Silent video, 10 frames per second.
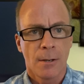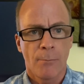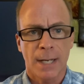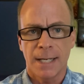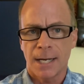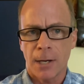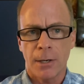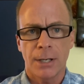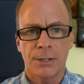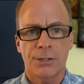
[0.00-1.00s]
But in
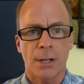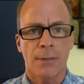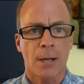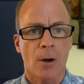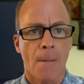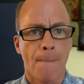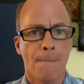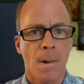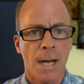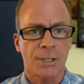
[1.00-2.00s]
areas that are
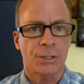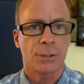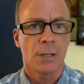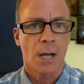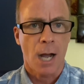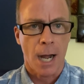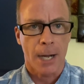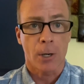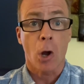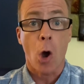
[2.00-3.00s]
much
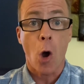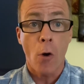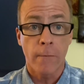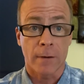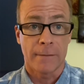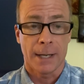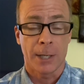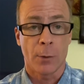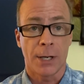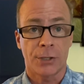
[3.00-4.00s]
higher
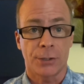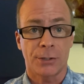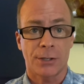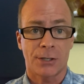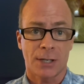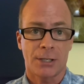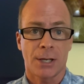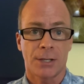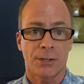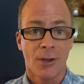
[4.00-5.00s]
overvaluations, such
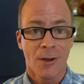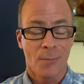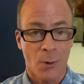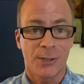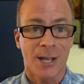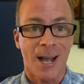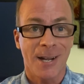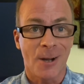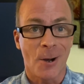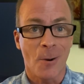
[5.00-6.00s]
as Boise,
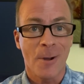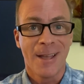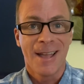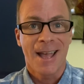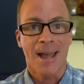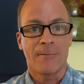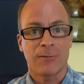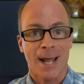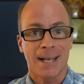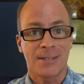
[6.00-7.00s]
Idaho, and
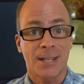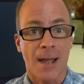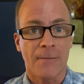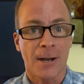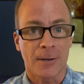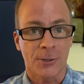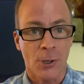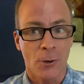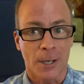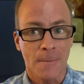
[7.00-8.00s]
Flagstaff,
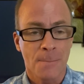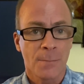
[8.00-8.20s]
Arizona,